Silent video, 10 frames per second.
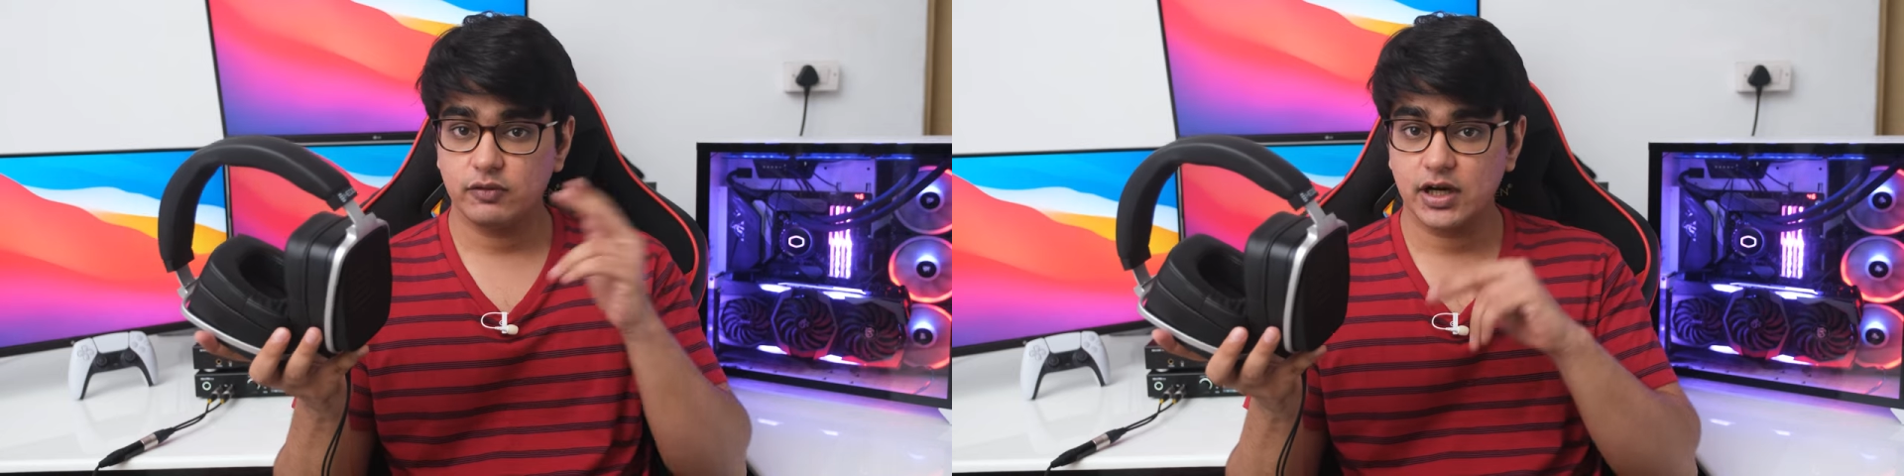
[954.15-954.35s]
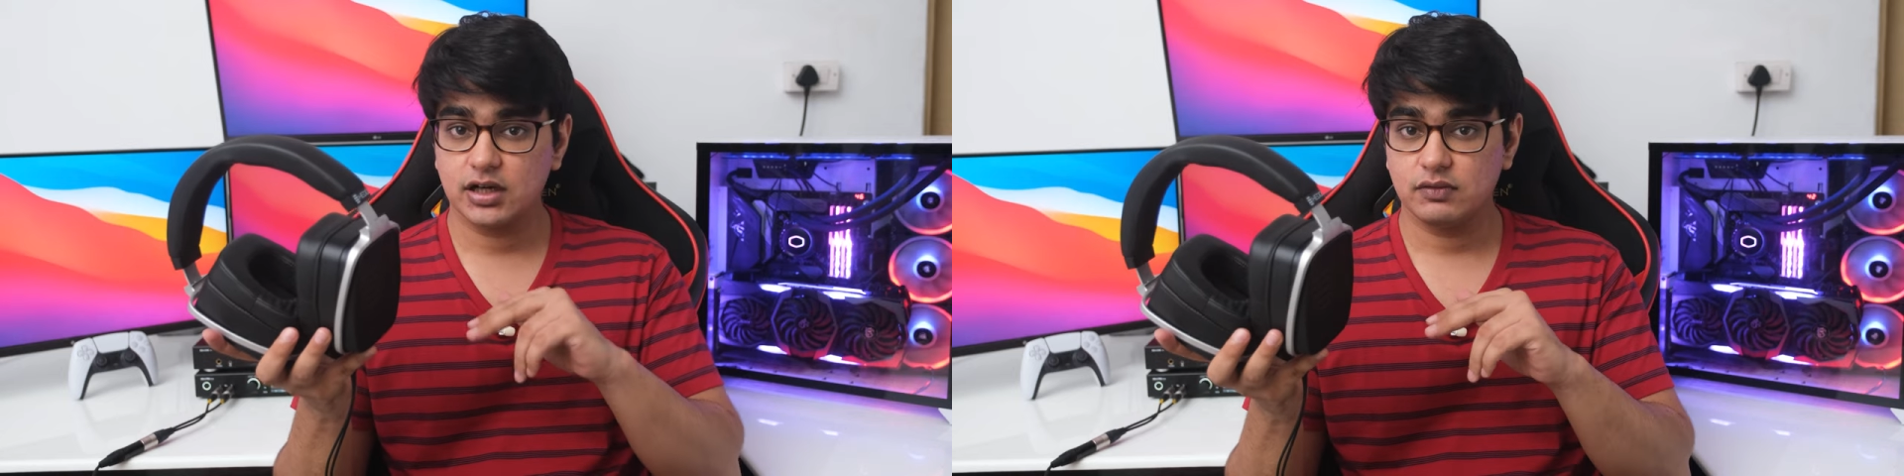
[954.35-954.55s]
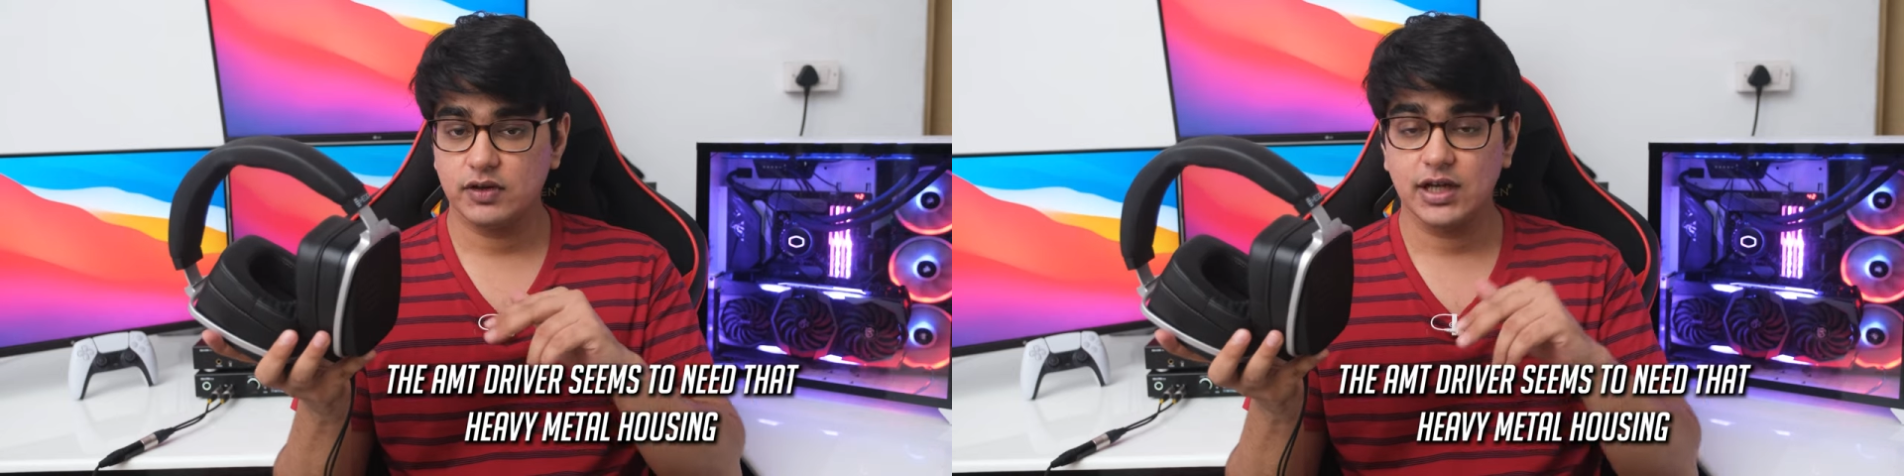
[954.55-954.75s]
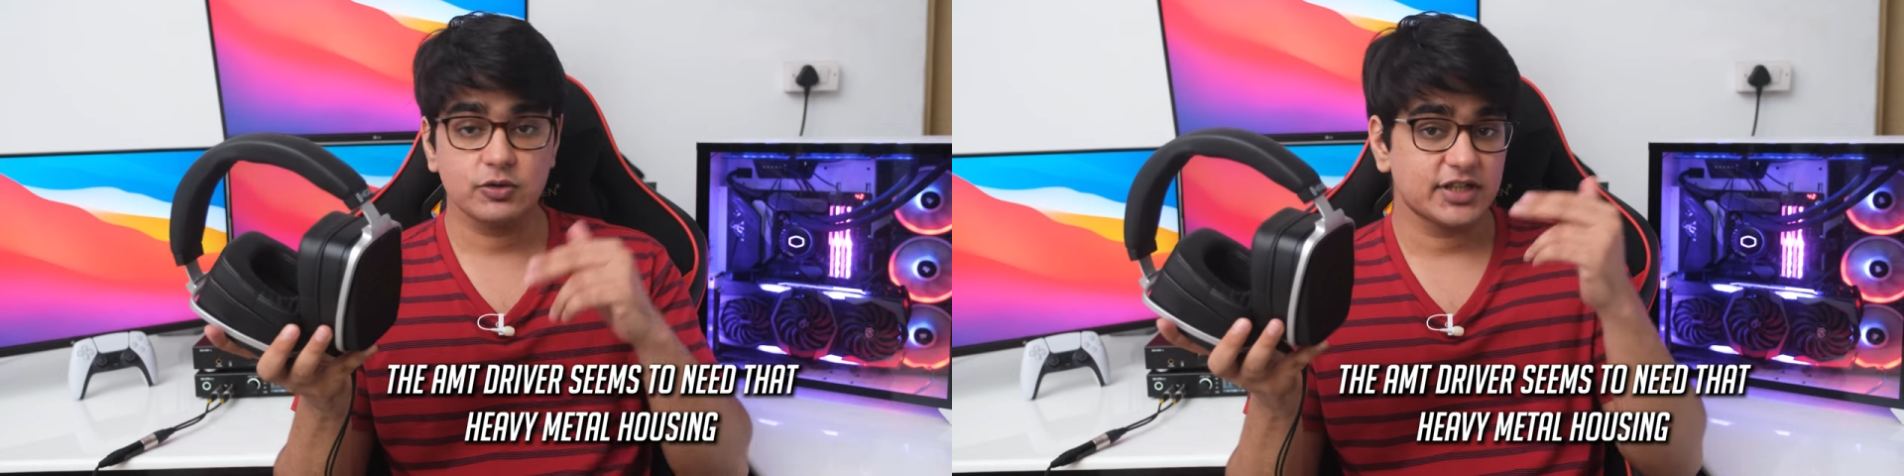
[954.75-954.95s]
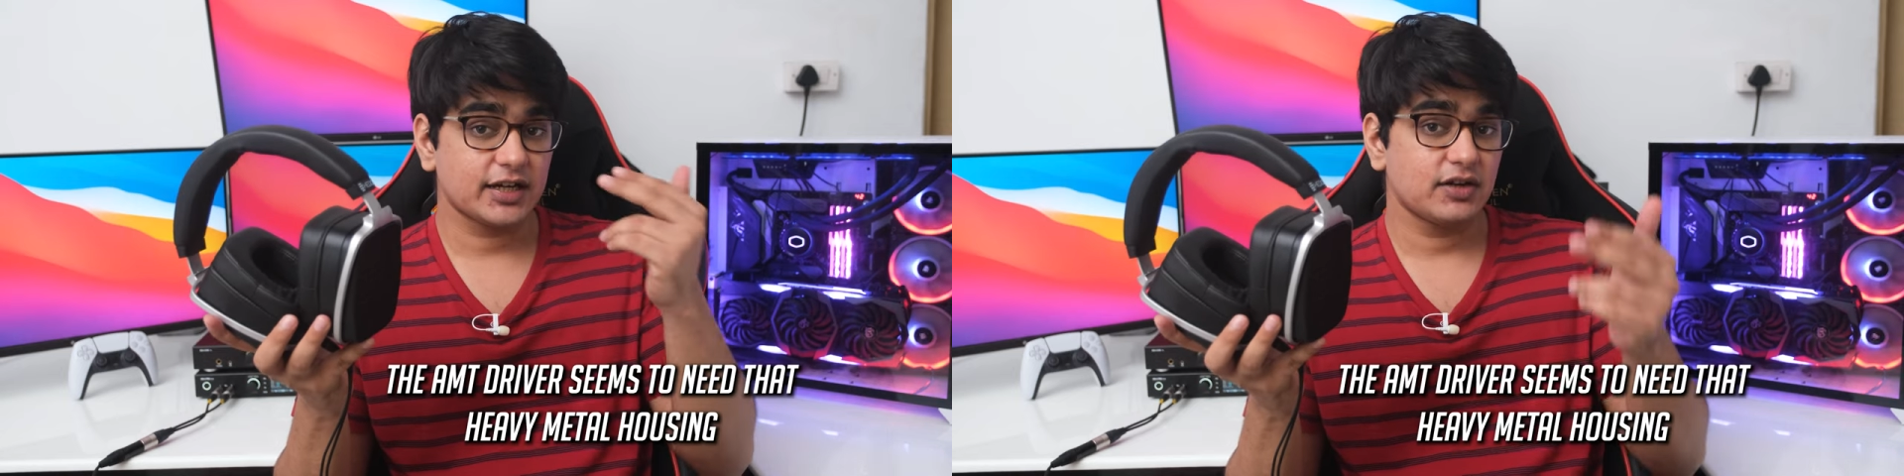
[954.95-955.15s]
weight
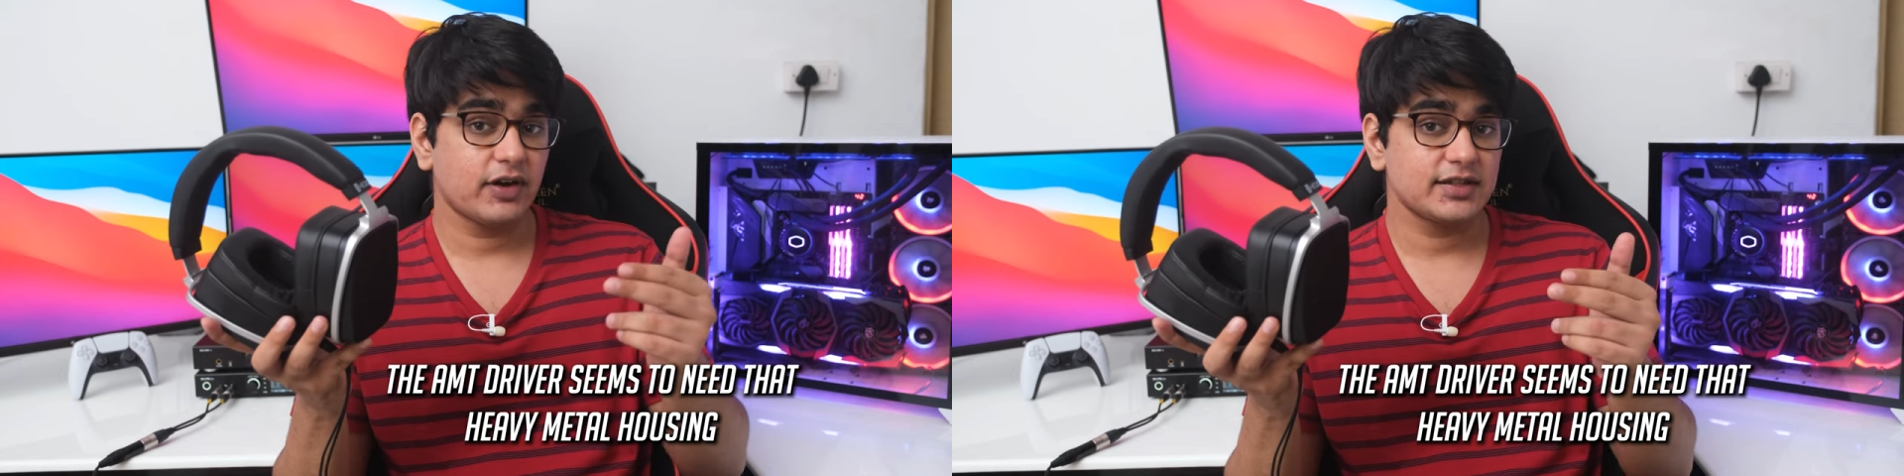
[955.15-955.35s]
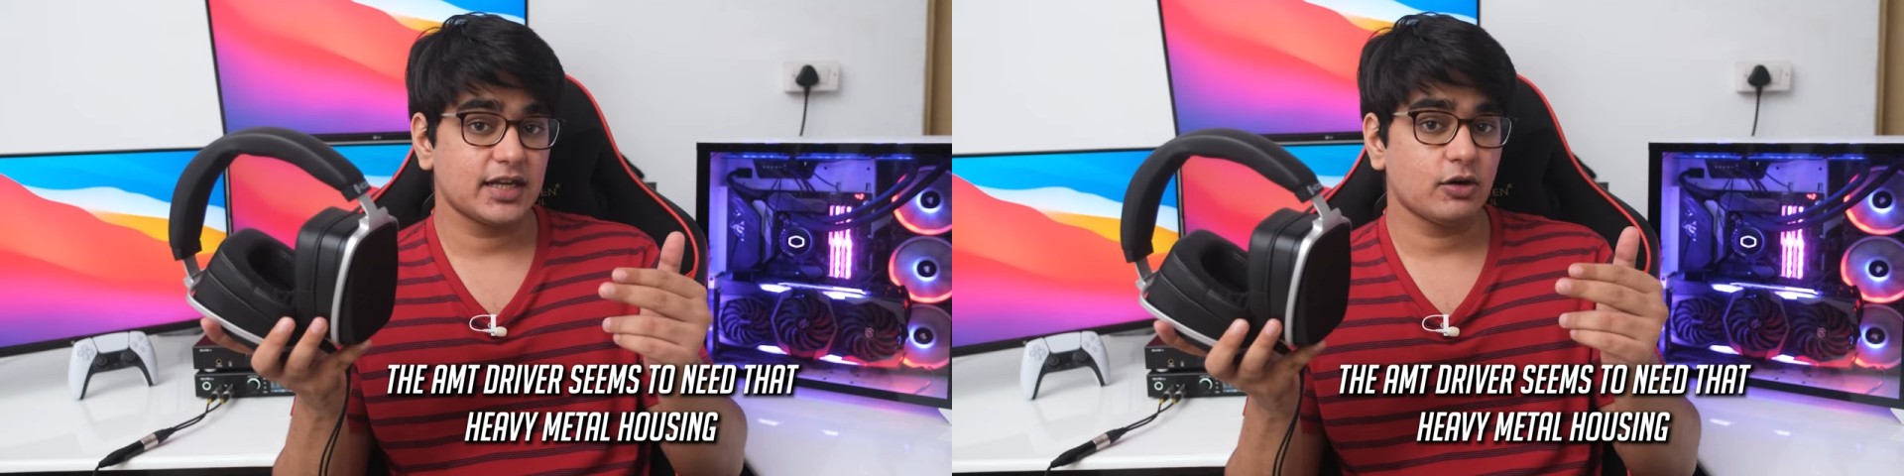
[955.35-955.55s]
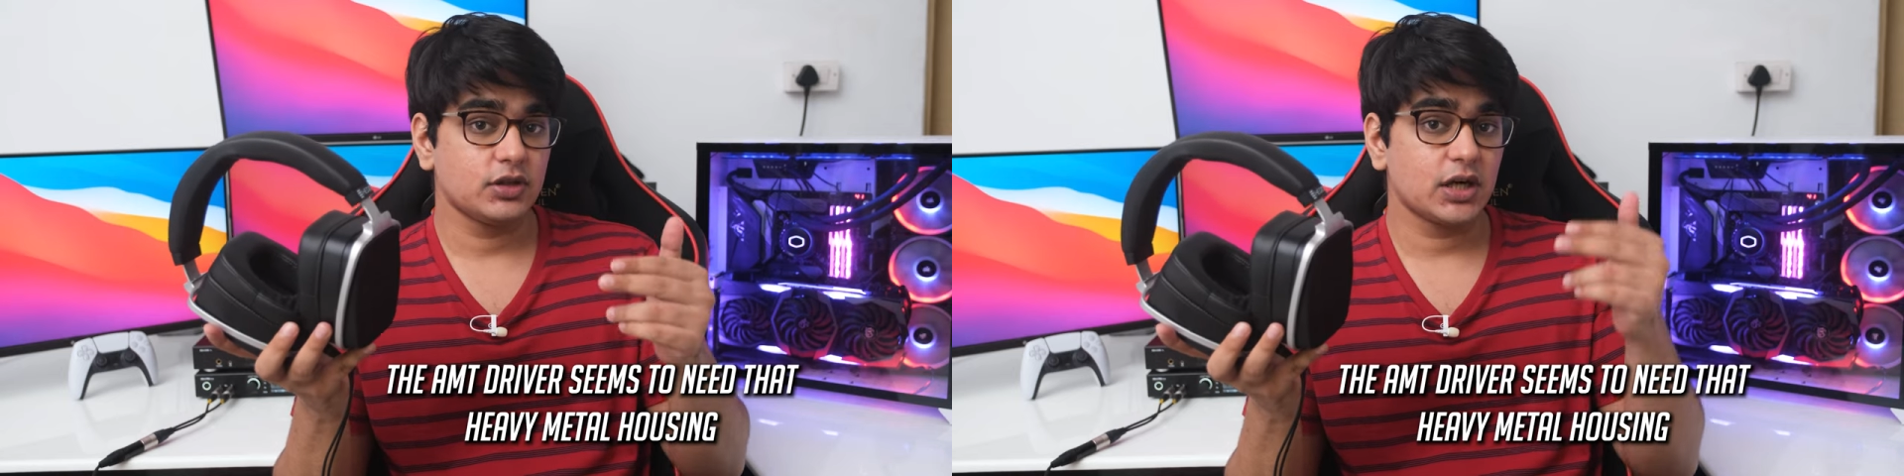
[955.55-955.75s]
without sacrificing on